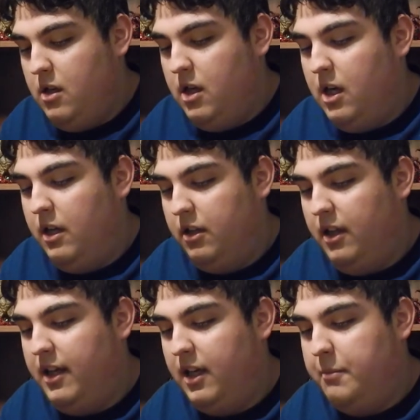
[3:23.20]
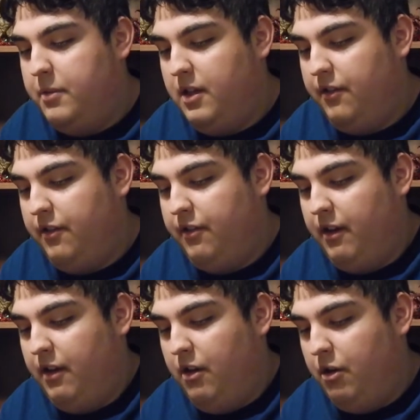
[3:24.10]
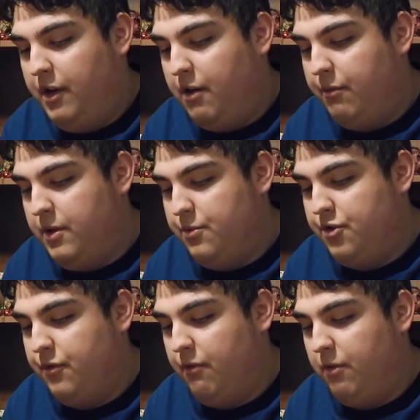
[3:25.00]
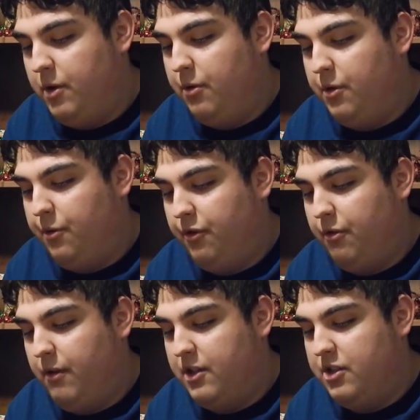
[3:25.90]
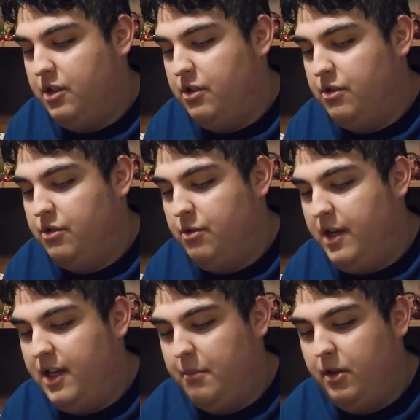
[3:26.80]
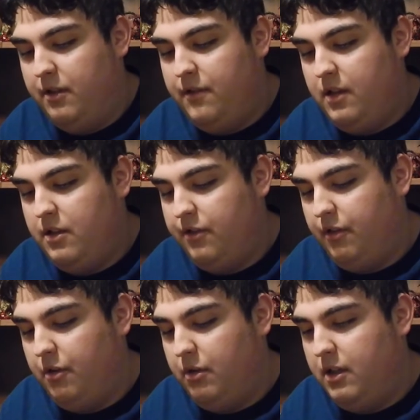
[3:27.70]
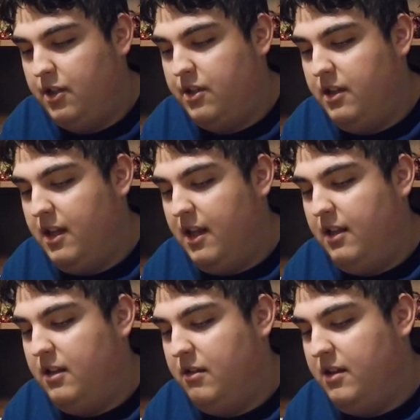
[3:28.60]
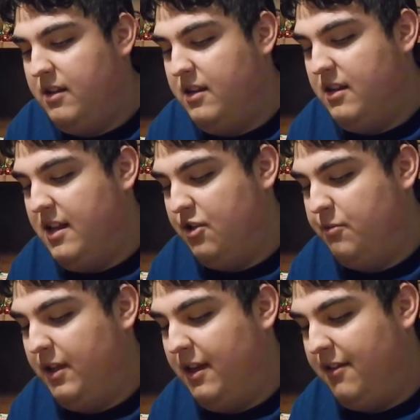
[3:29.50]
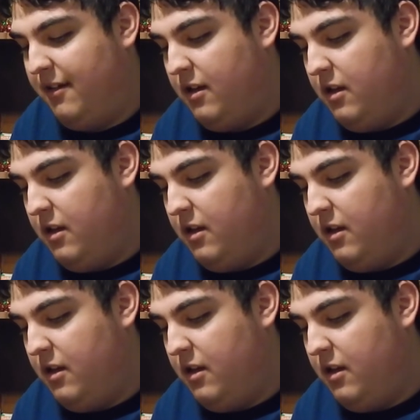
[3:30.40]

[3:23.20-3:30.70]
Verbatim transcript: Uh, the leg pieces are, are not reused from, from Goku's. They're, actually unique, I believe. So that, that's really nice.